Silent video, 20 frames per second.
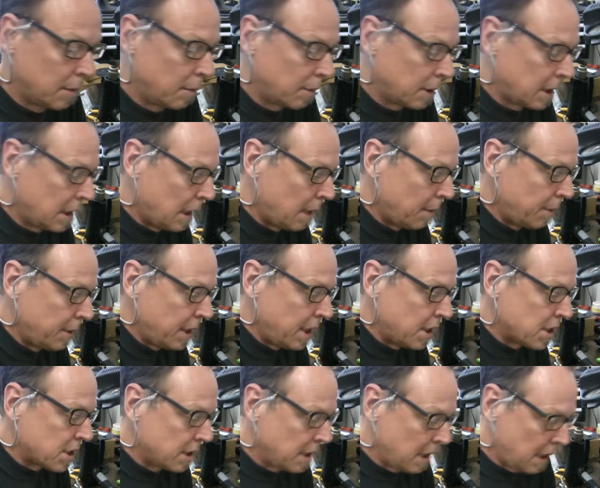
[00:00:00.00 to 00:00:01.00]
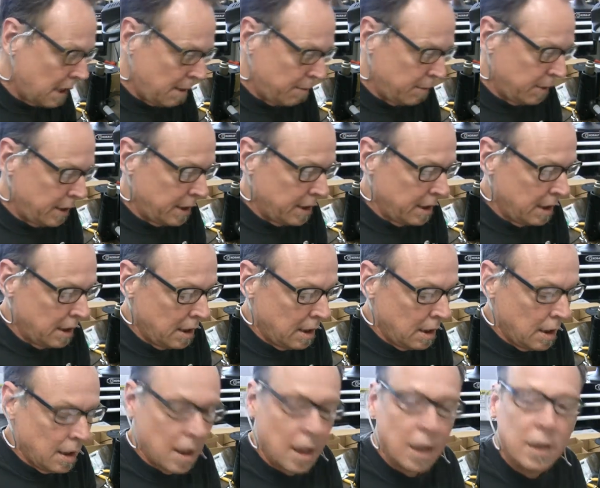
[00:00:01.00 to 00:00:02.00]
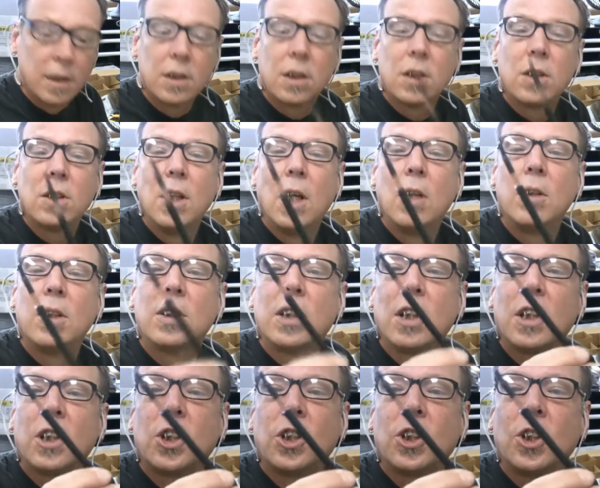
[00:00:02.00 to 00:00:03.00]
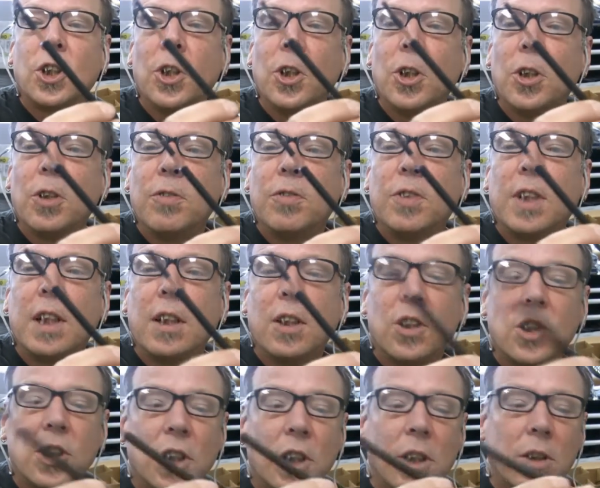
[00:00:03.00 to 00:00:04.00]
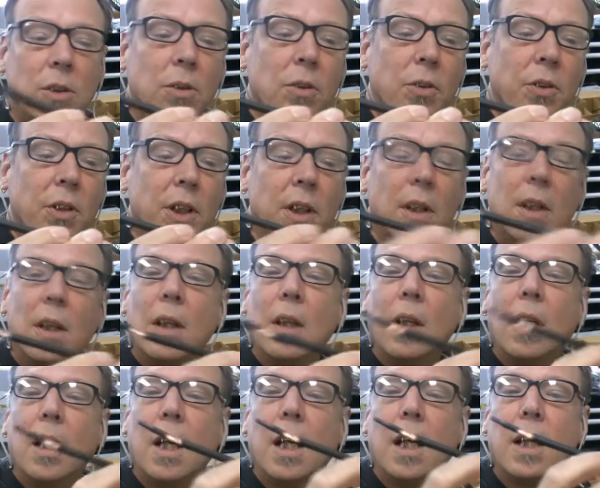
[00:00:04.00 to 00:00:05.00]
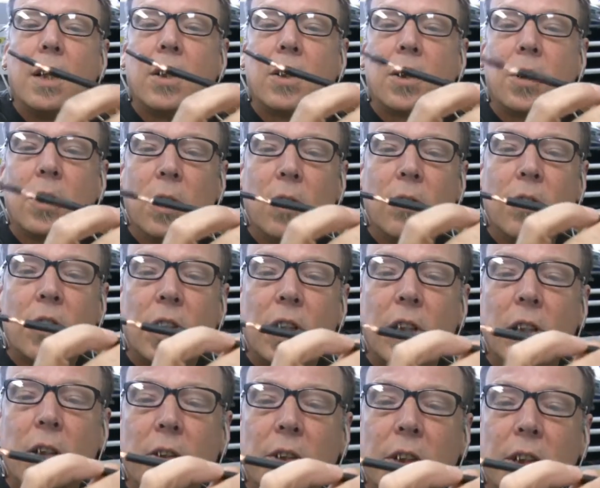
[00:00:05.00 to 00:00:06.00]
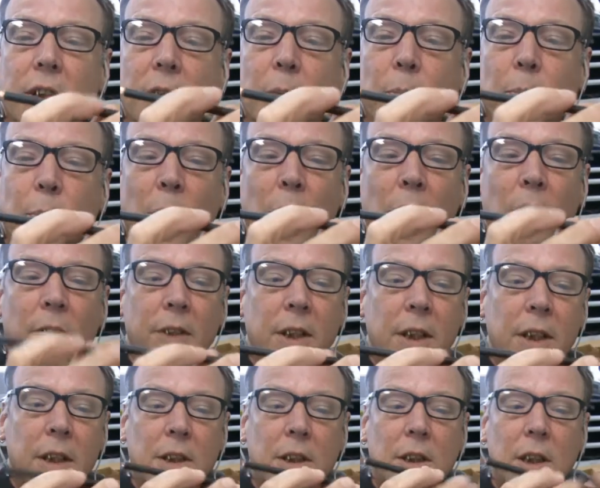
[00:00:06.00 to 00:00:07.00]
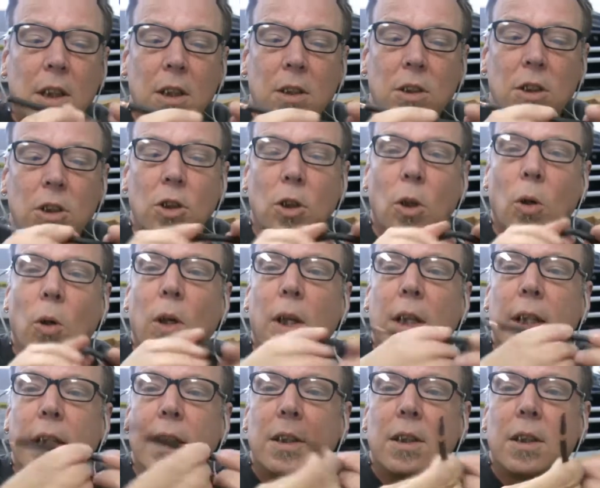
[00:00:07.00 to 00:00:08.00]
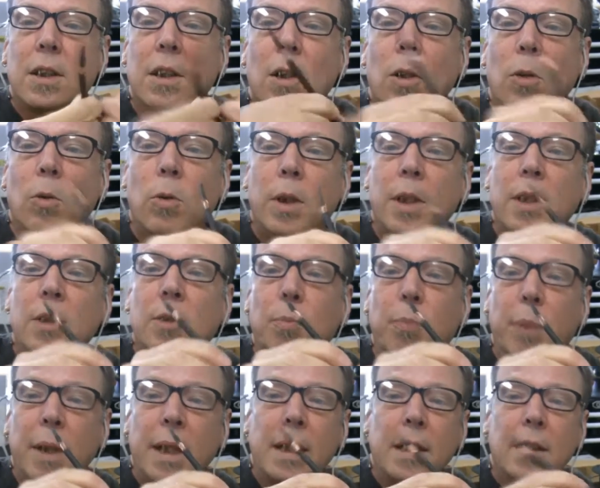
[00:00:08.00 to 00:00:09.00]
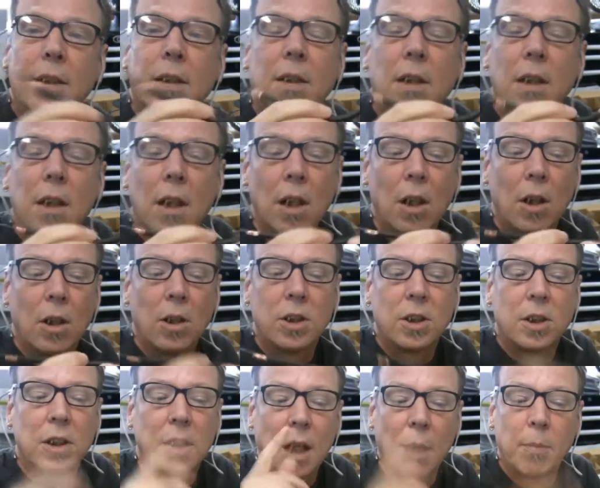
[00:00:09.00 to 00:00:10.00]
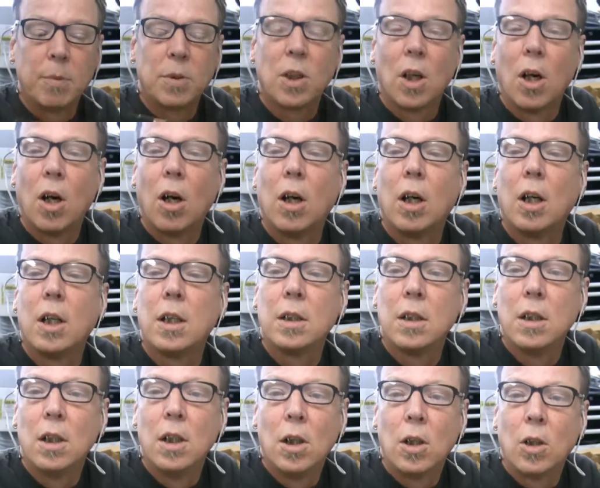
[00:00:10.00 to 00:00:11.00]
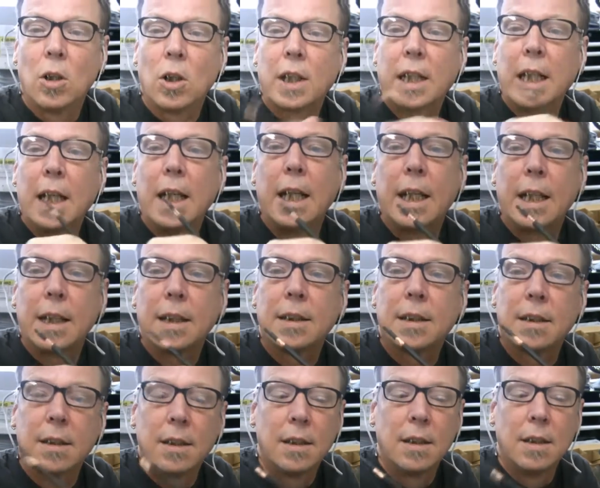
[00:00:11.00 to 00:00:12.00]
Combination hybrid. And this is known as a served shield. And a served shield is impervious to noise when it's bent or stepped on or kinked.